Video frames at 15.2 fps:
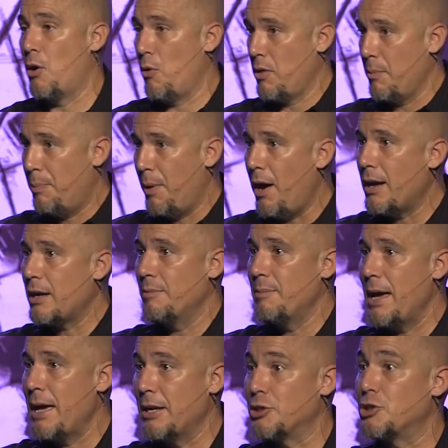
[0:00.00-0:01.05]
or the pot of
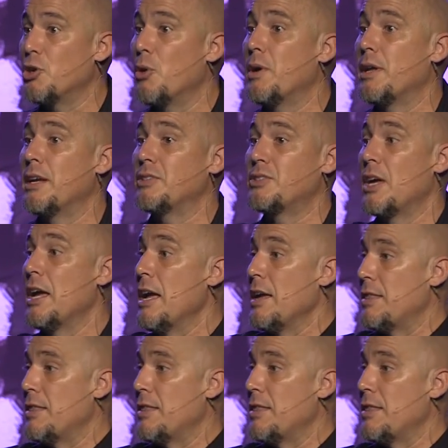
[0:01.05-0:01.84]
manna showing us